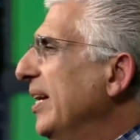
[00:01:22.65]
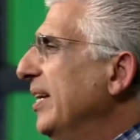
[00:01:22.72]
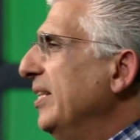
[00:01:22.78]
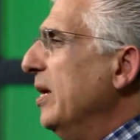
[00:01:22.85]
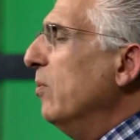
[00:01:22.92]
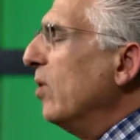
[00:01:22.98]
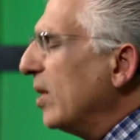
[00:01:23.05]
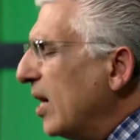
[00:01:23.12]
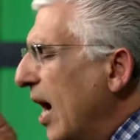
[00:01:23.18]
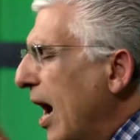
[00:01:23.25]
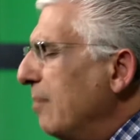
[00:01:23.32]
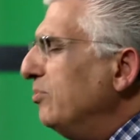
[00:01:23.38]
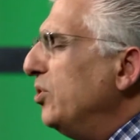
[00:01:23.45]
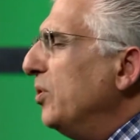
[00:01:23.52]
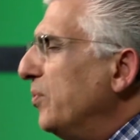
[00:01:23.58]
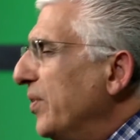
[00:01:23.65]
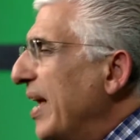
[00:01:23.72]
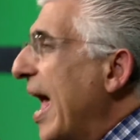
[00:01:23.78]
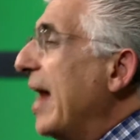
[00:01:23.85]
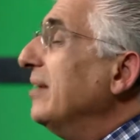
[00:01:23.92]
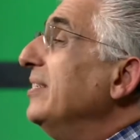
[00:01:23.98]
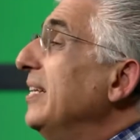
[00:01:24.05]
They will come to
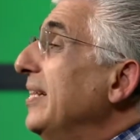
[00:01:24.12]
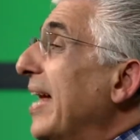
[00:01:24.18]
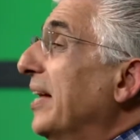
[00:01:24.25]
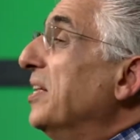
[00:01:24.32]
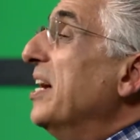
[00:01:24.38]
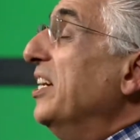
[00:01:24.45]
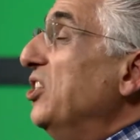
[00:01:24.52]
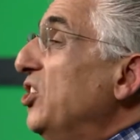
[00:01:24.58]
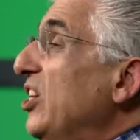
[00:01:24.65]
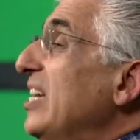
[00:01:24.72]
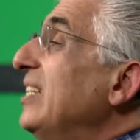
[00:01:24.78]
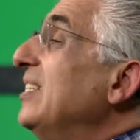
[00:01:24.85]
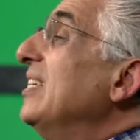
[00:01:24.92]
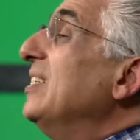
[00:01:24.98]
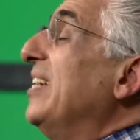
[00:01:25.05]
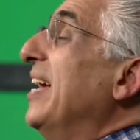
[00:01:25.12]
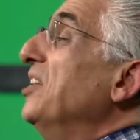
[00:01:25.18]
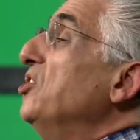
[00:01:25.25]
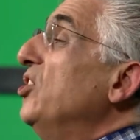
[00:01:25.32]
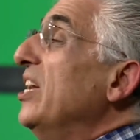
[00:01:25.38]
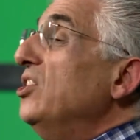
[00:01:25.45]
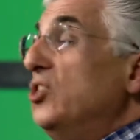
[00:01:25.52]
reality that Jesus
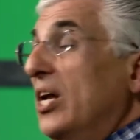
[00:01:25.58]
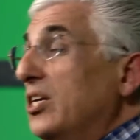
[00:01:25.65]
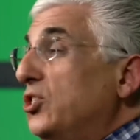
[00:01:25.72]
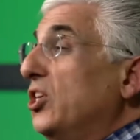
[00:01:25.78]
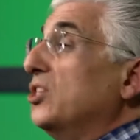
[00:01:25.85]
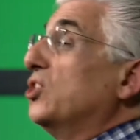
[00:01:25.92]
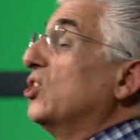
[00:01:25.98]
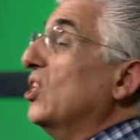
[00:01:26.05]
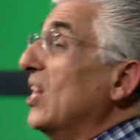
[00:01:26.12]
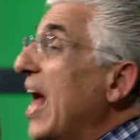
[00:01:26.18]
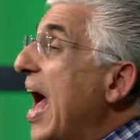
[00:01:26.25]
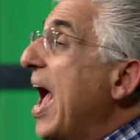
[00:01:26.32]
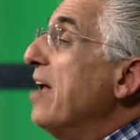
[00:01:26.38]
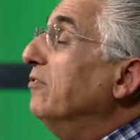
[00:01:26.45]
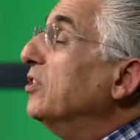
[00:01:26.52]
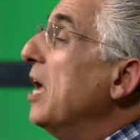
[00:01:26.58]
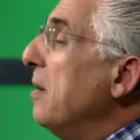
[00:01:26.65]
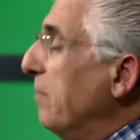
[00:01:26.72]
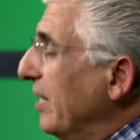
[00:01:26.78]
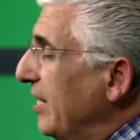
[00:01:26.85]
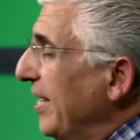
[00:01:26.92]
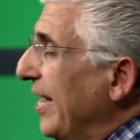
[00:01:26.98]
can change not just lives,
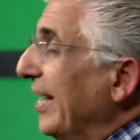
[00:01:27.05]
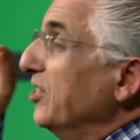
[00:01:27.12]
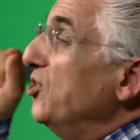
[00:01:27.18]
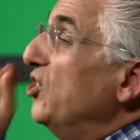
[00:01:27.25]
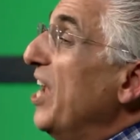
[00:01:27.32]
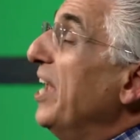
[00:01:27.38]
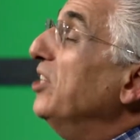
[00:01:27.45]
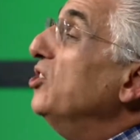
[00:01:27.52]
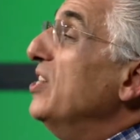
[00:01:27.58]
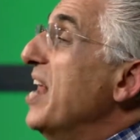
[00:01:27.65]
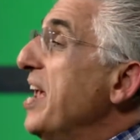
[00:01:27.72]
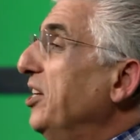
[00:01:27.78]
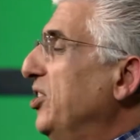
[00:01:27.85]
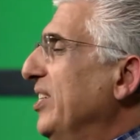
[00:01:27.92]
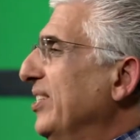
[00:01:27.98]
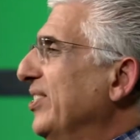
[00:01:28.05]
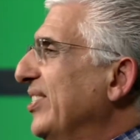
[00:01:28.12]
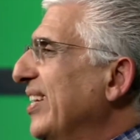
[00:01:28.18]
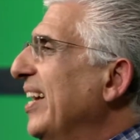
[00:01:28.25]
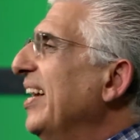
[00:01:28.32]
but He can change nations.